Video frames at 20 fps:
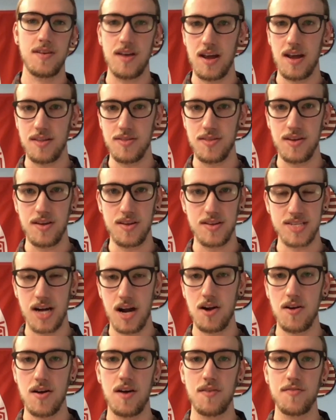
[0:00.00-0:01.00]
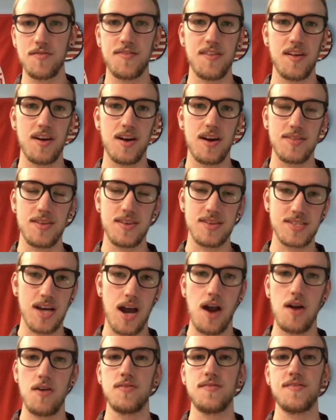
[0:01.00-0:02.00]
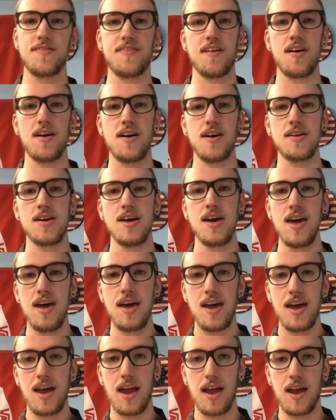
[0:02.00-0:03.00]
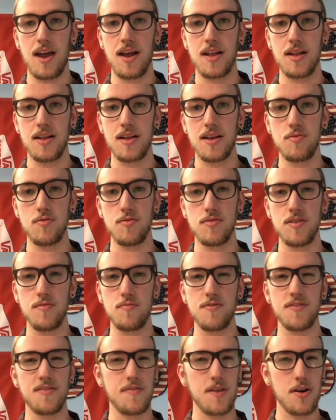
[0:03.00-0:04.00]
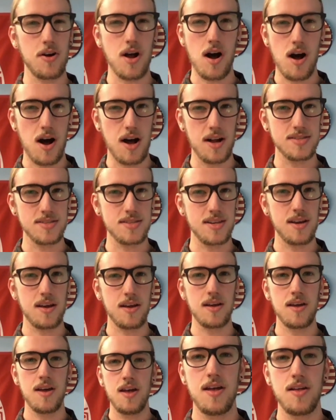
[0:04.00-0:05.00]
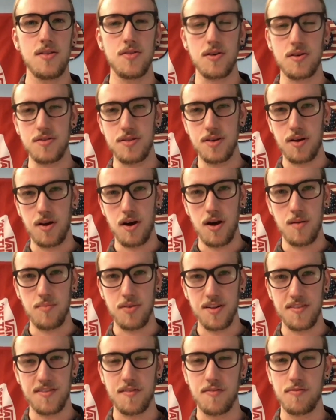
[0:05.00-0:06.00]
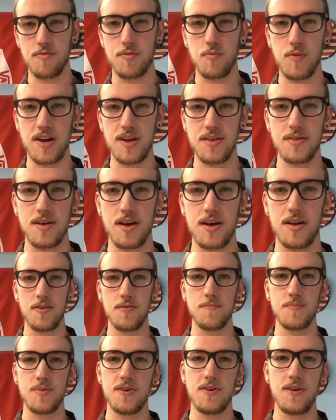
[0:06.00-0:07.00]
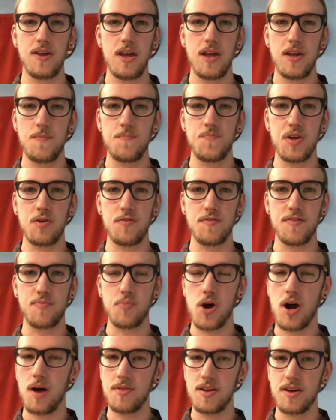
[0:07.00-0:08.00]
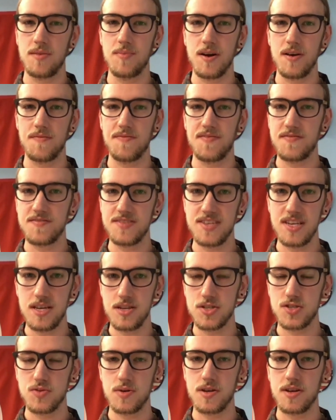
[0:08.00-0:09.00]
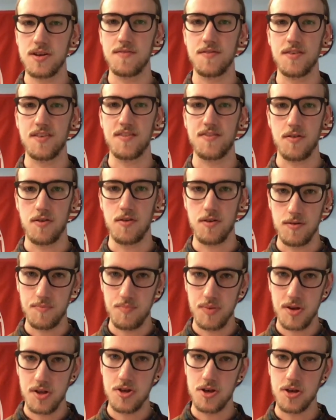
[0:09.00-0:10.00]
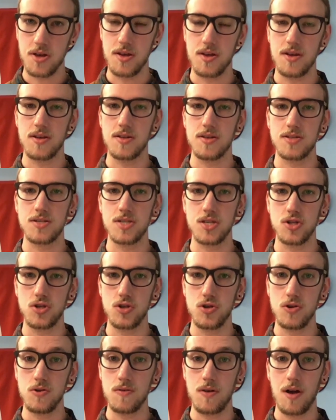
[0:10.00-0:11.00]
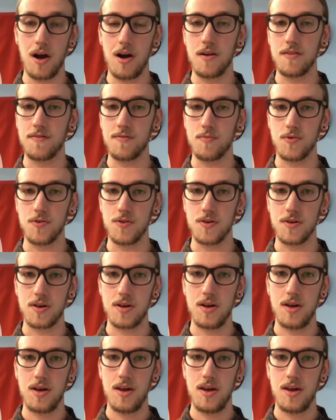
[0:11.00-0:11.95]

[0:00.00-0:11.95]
The entire outside, the entire inside. And it was a very hot day. Luckily, God blessed us with rain later, but there's probably about 15, 20 of us all pitching in to do God's work.